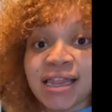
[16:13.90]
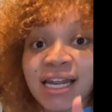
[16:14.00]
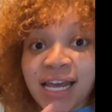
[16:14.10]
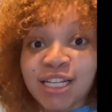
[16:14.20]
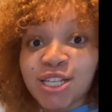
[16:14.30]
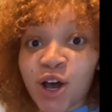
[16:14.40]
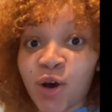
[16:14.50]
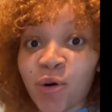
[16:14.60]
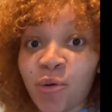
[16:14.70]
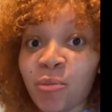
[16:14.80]
the next
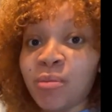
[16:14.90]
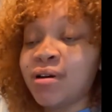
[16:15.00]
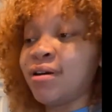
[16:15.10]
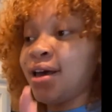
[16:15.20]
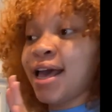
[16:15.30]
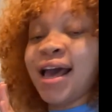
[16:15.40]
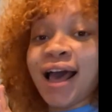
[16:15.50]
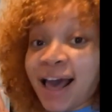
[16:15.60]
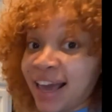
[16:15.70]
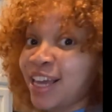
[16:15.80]
home,
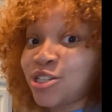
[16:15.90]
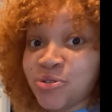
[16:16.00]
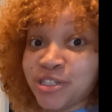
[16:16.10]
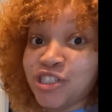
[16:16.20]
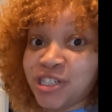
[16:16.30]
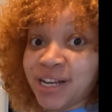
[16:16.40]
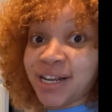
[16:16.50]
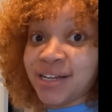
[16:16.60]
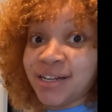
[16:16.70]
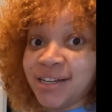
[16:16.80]
I ain't doing
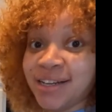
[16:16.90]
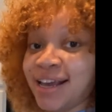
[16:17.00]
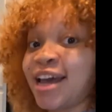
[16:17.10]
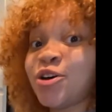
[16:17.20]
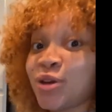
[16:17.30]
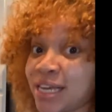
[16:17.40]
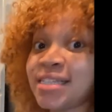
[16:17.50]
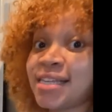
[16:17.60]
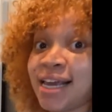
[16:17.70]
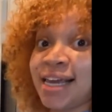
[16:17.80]
shit. I know he
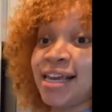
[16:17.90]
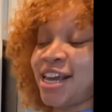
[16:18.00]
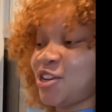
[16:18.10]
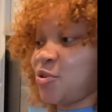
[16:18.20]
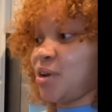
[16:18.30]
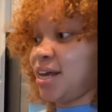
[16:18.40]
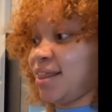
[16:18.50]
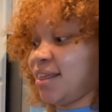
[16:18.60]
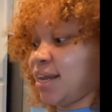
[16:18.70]
said he ain't doing nothing.